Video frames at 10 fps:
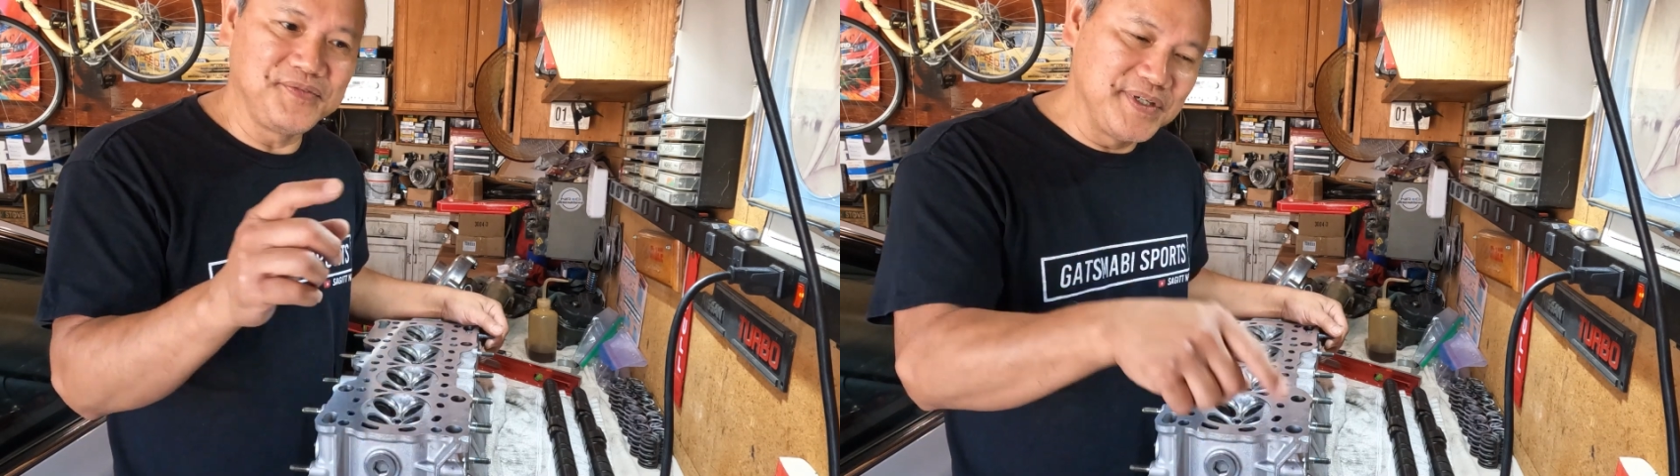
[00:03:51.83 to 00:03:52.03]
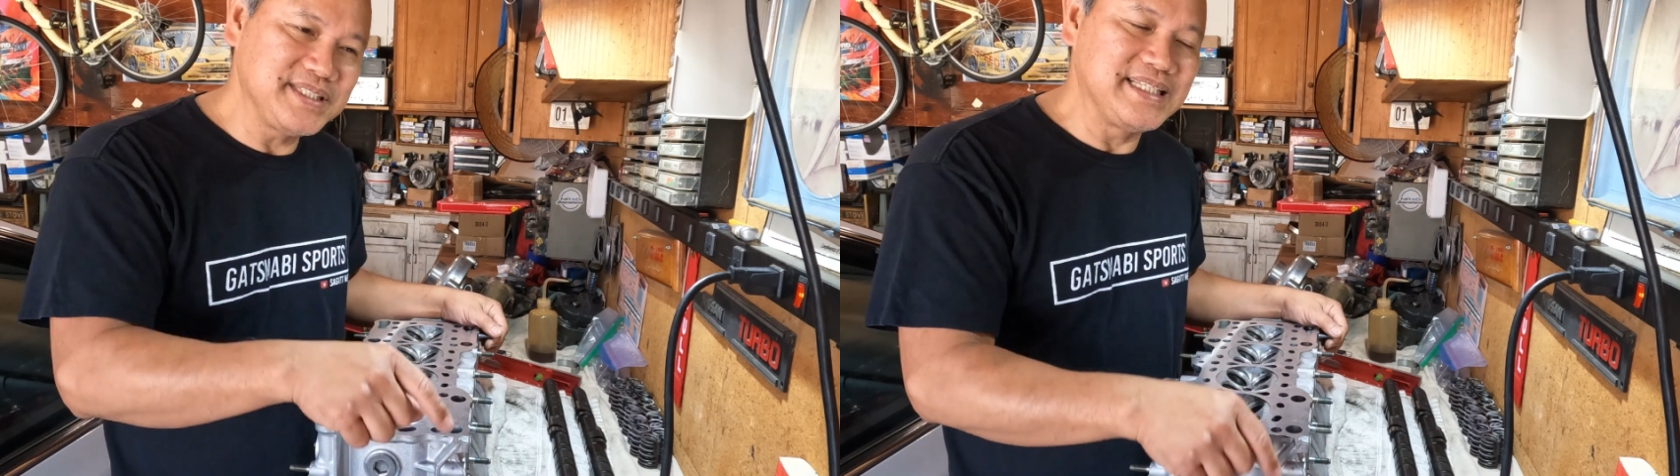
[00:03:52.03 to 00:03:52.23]

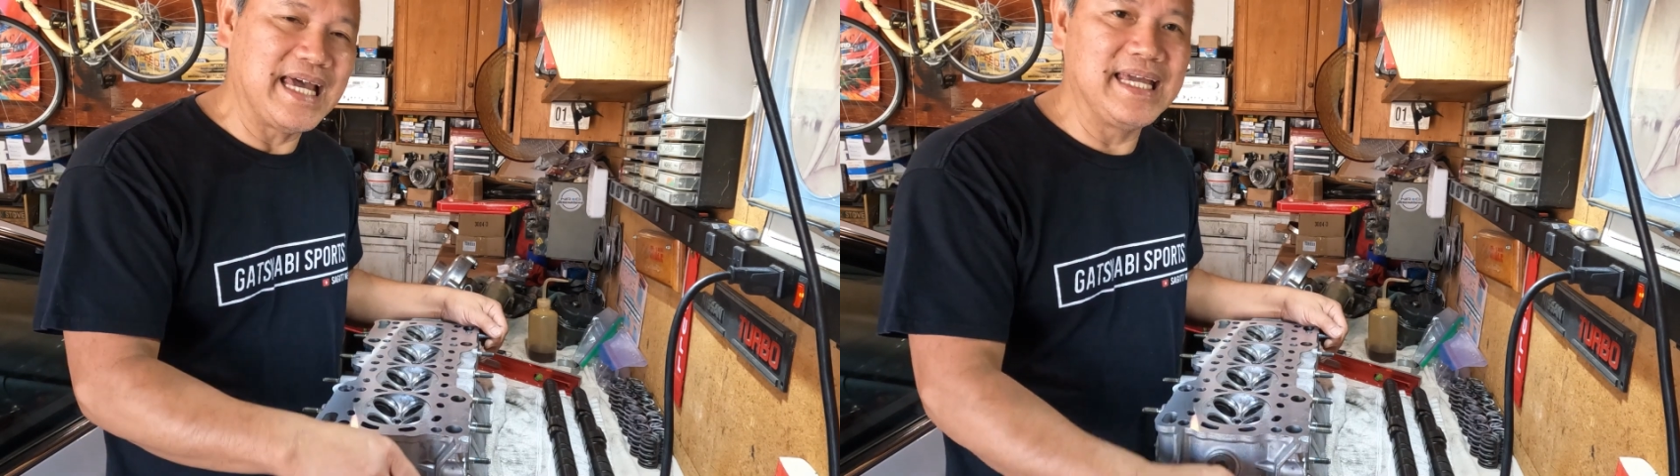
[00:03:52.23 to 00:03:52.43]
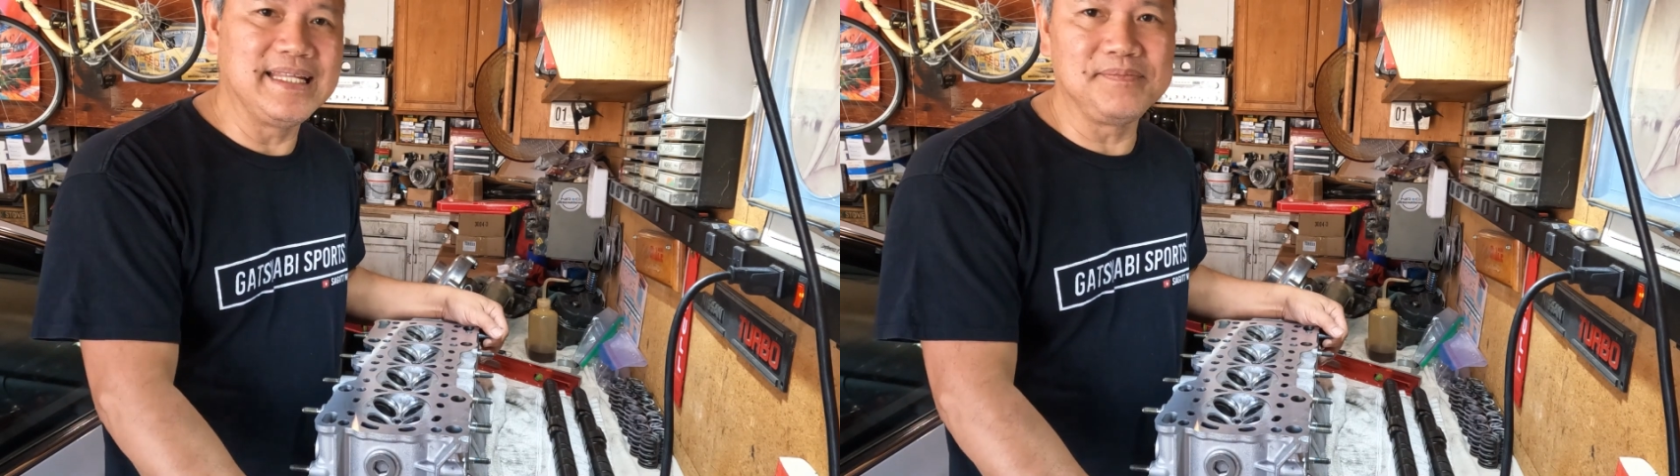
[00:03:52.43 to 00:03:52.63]
first
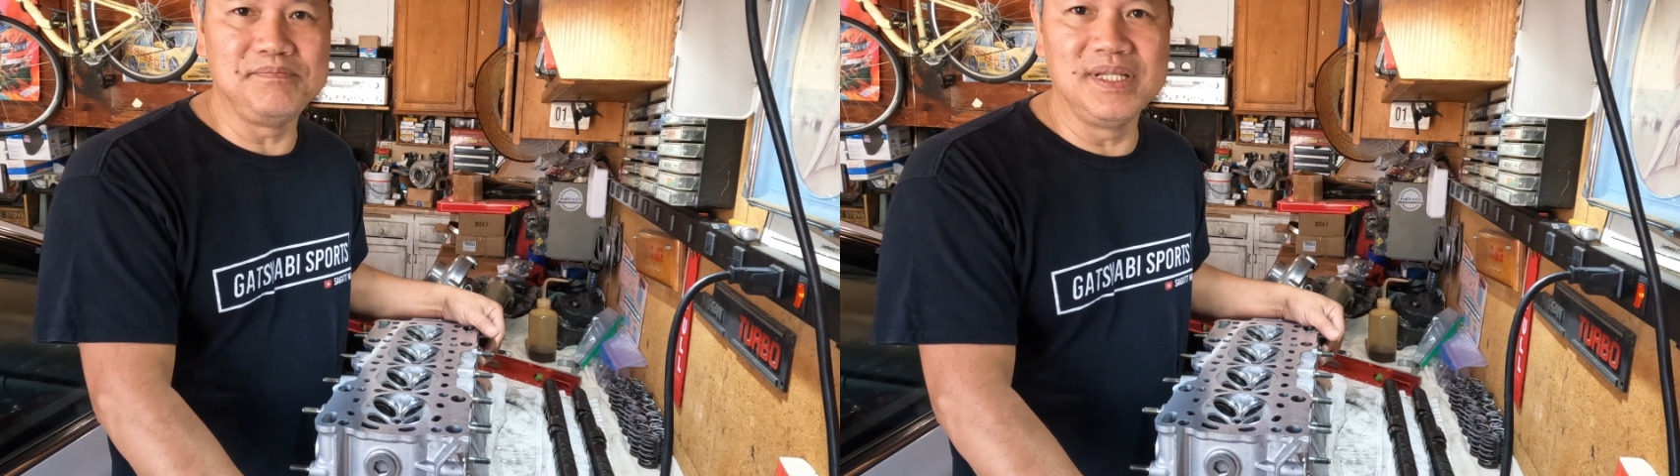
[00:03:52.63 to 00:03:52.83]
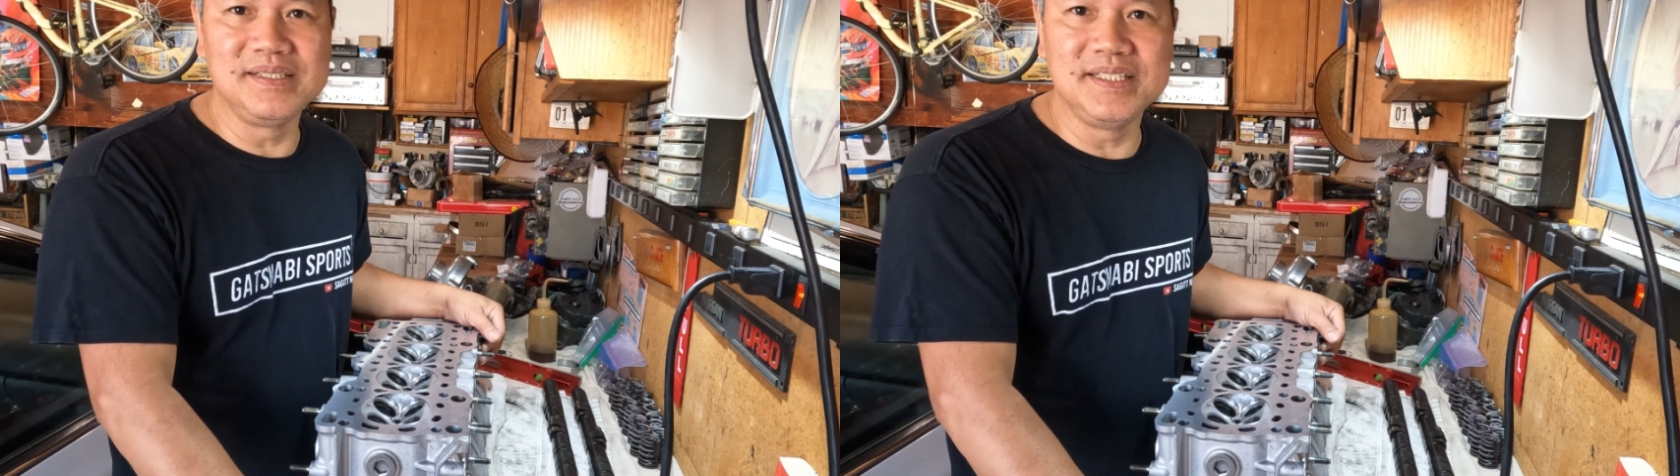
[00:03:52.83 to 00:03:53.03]
guy that
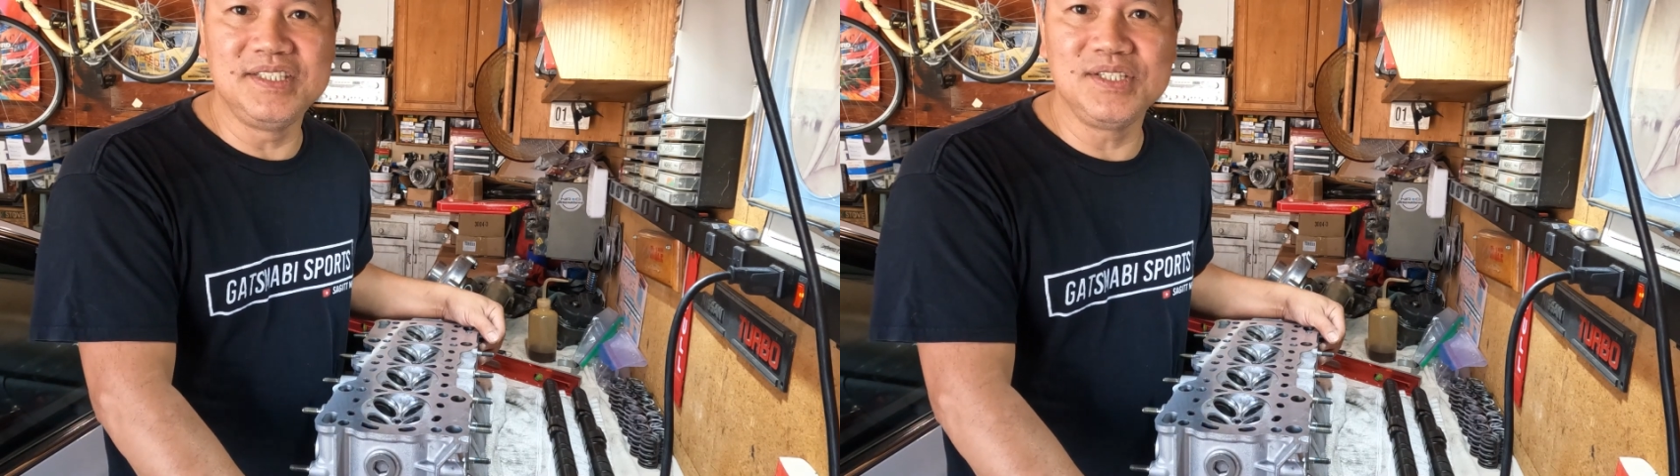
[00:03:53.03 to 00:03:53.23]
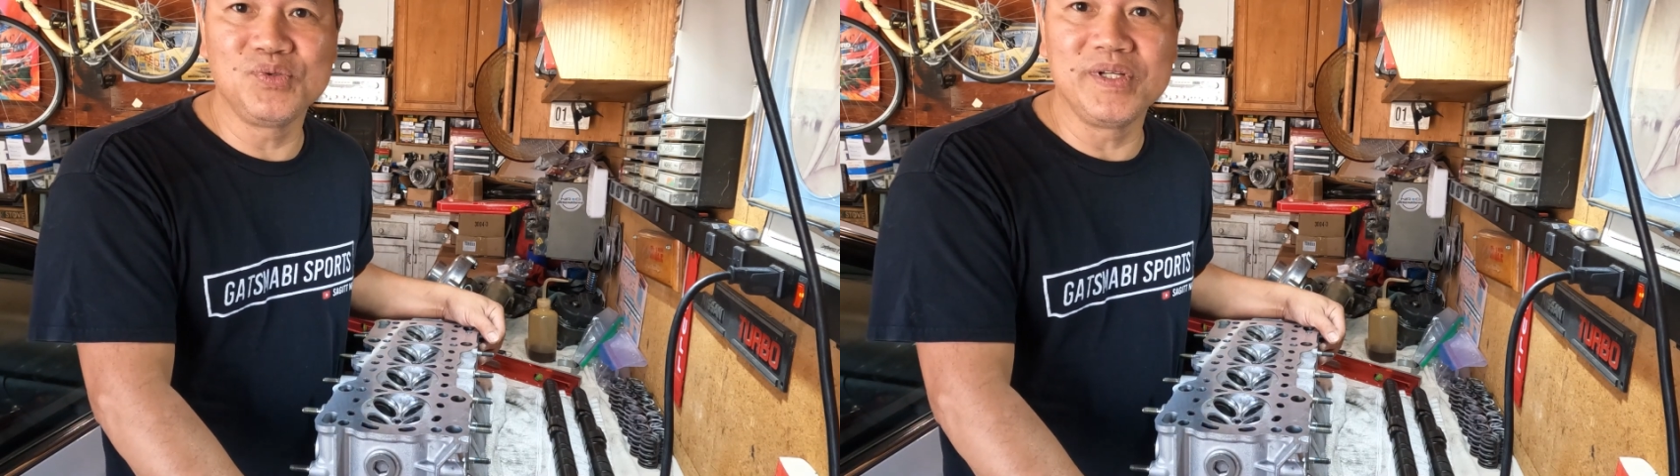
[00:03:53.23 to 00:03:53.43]
built the
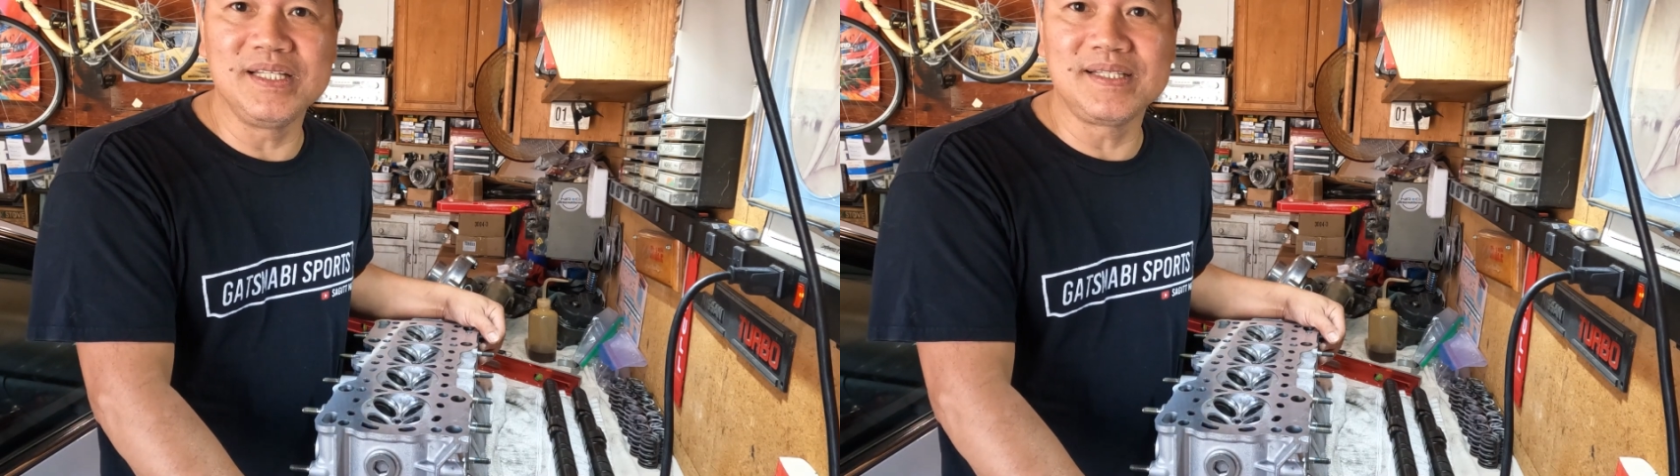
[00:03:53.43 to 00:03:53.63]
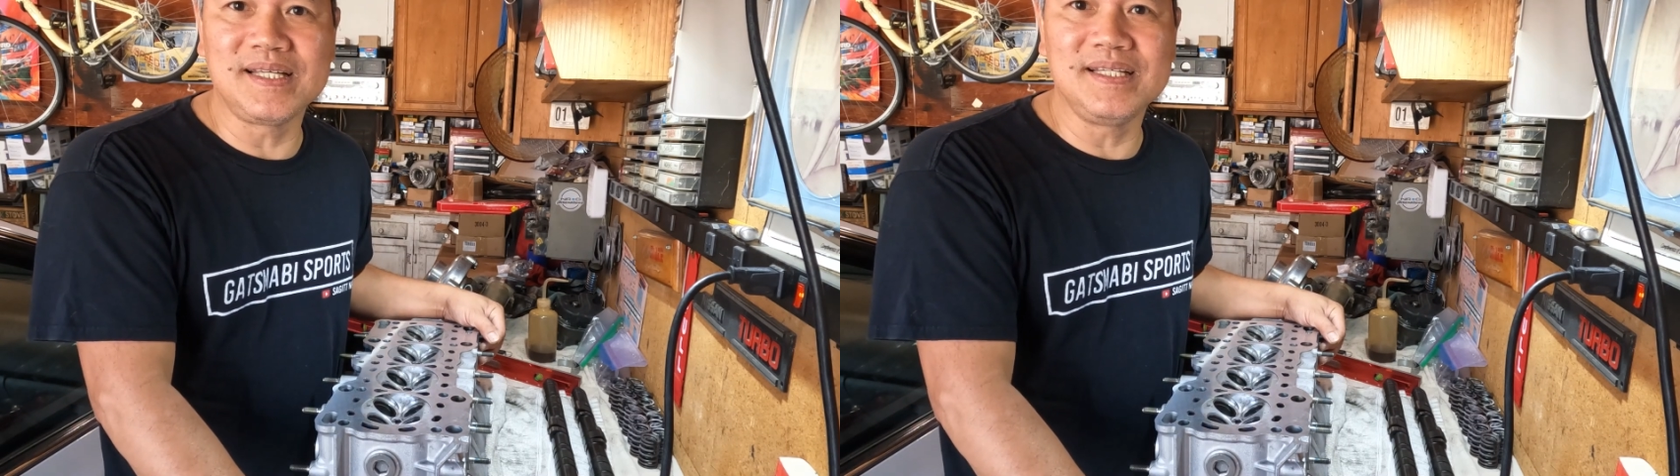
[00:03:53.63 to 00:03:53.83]

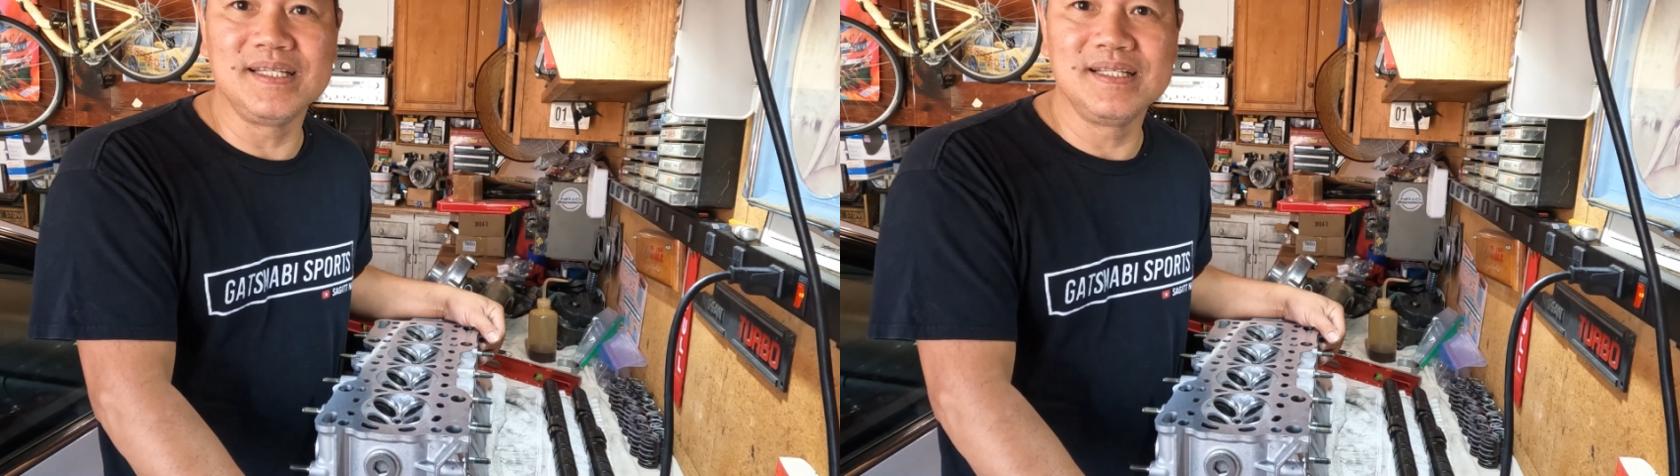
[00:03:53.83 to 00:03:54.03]
G23,